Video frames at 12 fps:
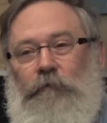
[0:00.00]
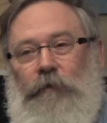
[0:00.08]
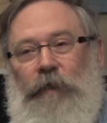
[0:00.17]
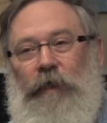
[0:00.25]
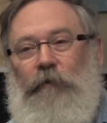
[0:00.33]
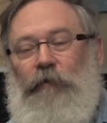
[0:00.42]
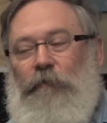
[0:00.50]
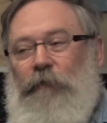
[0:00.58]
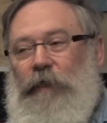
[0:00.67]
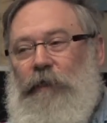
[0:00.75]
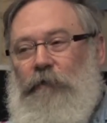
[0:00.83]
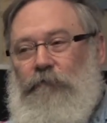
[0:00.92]
thing about
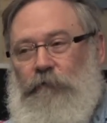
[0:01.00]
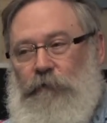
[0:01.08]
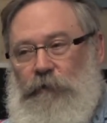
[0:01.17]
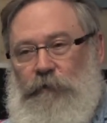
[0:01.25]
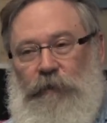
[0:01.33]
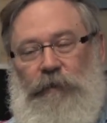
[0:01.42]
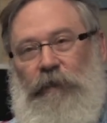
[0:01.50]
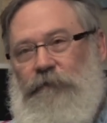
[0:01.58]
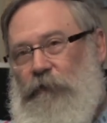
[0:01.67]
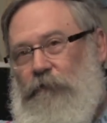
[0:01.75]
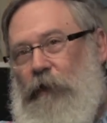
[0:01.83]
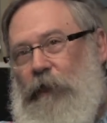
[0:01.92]
making
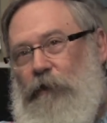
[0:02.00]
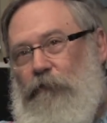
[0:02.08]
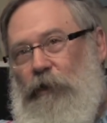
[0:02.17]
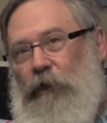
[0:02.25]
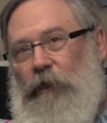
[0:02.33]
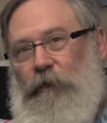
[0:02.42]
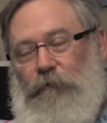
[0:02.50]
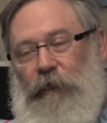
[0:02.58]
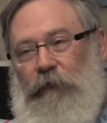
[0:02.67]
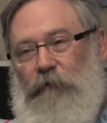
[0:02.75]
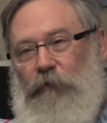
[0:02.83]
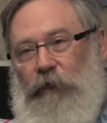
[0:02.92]
successfully writing a blog and
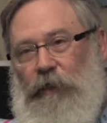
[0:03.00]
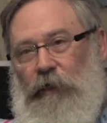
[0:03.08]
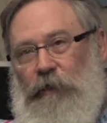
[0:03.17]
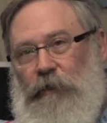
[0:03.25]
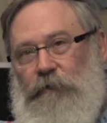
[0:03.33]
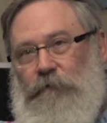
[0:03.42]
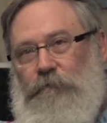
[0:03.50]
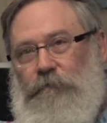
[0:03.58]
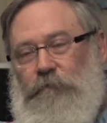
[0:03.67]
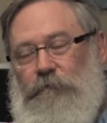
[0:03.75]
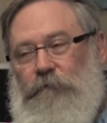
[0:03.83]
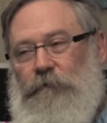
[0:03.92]
making money on it
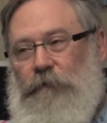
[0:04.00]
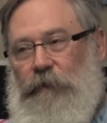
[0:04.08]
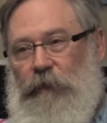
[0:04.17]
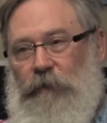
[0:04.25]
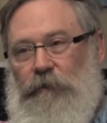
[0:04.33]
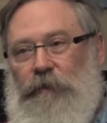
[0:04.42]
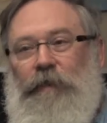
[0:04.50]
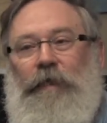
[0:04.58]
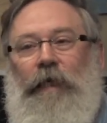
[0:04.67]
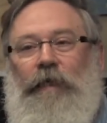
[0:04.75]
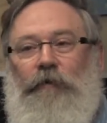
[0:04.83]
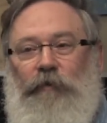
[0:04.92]
is
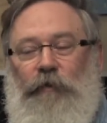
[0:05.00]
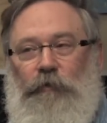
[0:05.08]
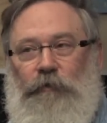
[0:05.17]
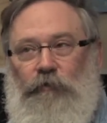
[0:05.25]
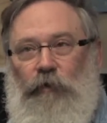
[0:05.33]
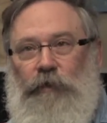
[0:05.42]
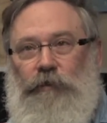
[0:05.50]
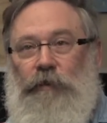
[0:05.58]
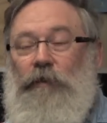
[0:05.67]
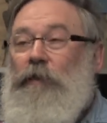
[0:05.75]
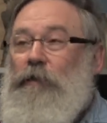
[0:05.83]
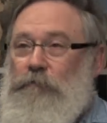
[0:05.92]
getting people to watch it.
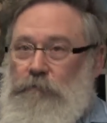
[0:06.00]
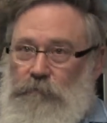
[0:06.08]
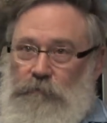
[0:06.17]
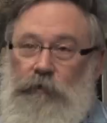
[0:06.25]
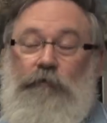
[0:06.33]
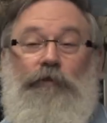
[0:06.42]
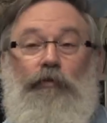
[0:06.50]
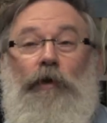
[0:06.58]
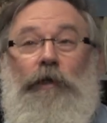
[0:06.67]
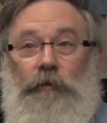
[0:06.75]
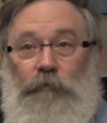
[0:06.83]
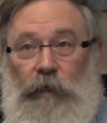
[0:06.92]
There is
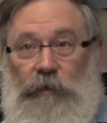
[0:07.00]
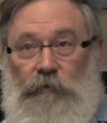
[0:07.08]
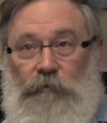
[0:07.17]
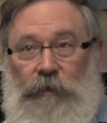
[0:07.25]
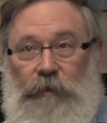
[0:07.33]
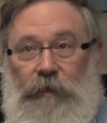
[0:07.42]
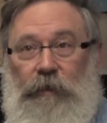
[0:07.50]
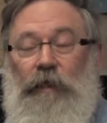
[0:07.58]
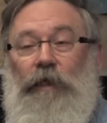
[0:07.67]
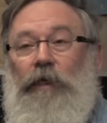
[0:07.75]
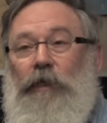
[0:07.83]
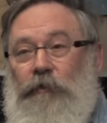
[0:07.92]
one other possibility.
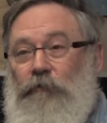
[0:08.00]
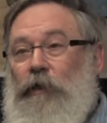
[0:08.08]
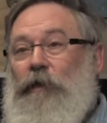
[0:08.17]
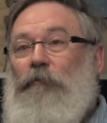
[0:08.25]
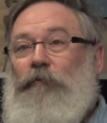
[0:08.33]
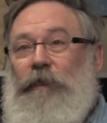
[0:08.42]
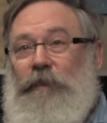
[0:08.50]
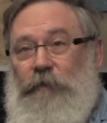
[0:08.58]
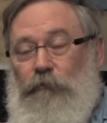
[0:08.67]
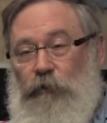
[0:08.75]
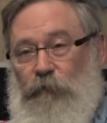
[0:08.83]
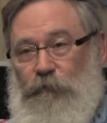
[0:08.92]
There are companies
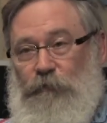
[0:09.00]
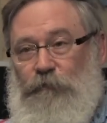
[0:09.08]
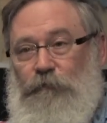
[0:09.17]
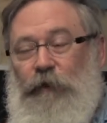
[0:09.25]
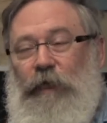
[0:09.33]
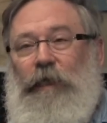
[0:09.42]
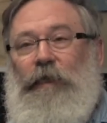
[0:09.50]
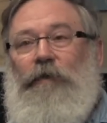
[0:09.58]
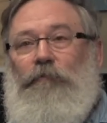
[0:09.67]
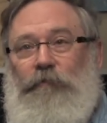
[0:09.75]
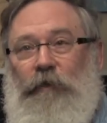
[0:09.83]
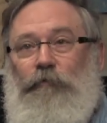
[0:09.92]
that will
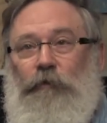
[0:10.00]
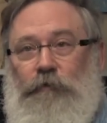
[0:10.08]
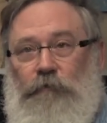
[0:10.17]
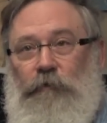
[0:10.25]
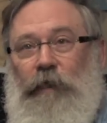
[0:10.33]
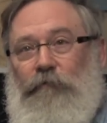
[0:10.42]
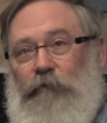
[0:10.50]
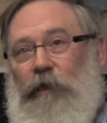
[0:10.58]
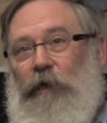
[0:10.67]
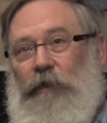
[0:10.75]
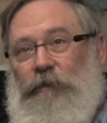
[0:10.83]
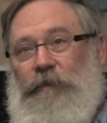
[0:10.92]
pay people to write
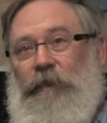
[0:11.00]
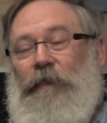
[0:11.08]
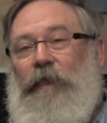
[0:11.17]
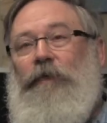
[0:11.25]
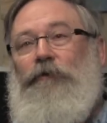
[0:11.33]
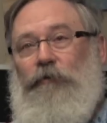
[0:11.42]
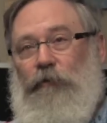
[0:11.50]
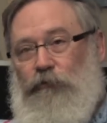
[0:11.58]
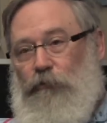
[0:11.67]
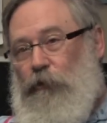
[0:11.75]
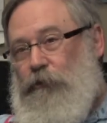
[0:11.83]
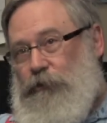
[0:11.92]
blogs, and then they do the
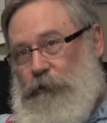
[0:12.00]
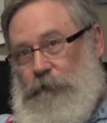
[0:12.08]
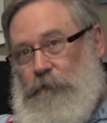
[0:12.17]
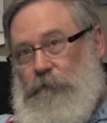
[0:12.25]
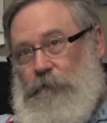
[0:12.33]
promotion.